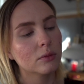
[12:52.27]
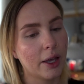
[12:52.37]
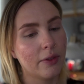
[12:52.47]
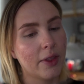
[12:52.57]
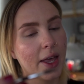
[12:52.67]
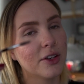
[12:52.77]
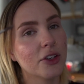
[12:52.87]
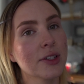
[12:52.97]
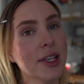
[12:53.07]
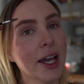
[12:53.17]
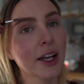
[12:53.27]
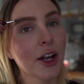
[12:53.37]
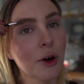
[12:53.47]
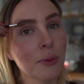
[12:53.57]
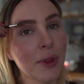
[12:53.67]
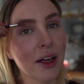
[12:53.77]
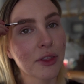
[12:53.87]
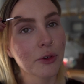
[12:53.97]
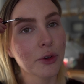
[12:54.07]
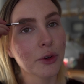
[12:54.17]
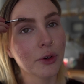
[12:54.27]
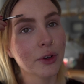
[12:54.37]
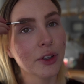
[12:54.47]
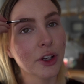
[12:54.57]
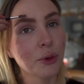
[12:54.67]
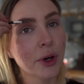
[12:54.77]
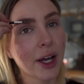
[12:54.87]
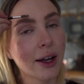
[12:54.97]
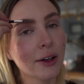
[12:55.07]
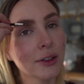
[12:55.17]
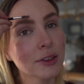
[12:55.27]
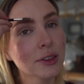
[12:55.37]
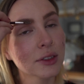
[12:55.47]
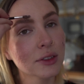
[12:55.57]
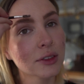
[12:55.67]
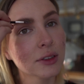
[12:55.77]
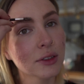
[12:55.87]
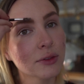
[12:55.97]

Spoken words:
And then you just kind of comb that through your brows.